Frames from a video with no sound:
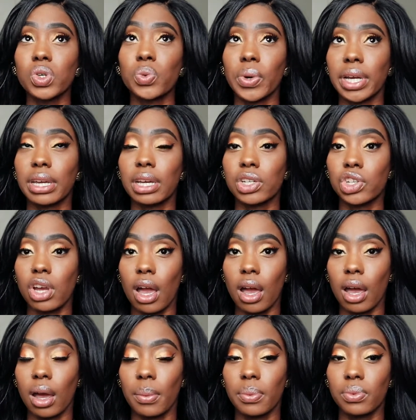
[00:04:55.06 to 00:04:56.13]
working
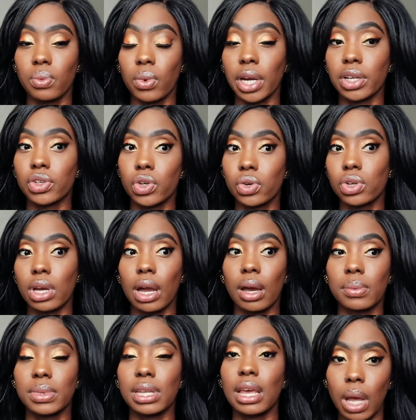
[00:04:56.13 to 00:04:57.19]
2
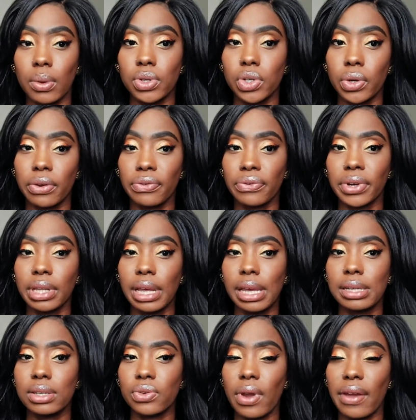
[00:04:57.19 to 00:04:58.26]
jobs. I was doing
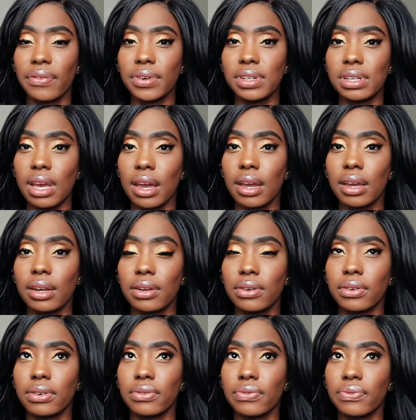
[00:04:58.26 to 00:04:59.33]
freelance graphic design
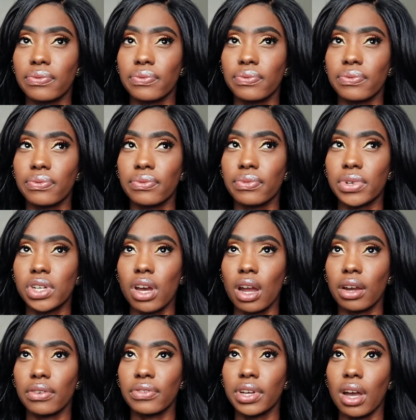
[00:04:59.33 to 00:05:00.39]
and
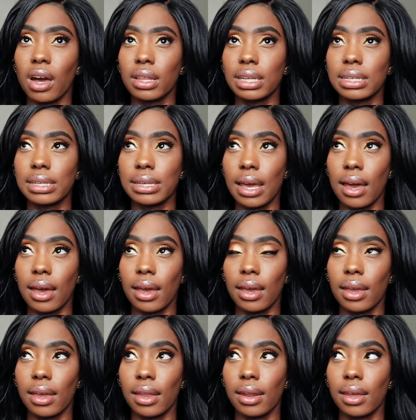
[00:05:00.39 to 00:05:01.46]
photography on the
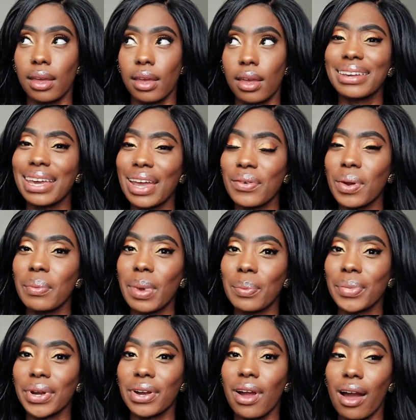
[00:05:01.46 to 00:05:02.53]
side. I can't
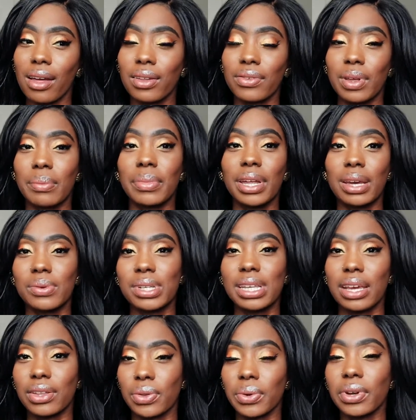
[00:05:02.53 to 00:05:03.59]
remember all of them, but it was
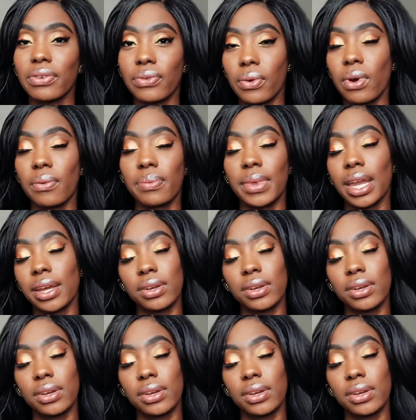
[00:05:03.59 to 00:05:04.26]
like 3 or 4 of them that